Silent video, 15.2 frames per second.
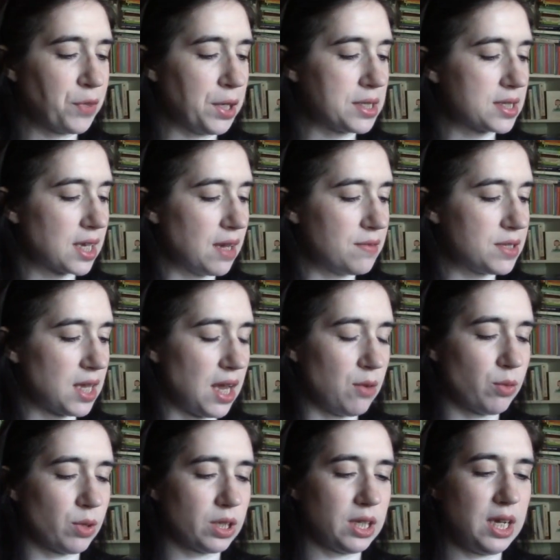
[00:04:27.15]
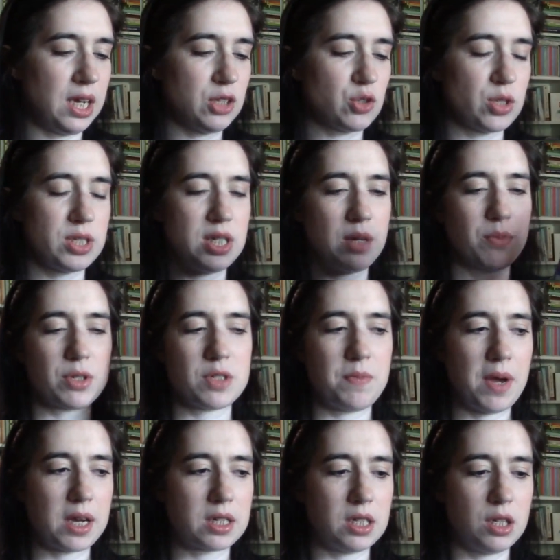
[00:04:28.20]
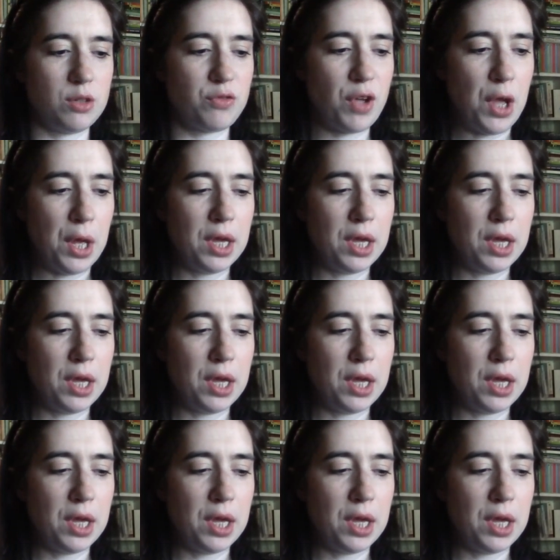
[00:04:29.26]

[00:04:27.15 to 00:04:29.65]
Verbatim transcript: This gives a really interesting perspective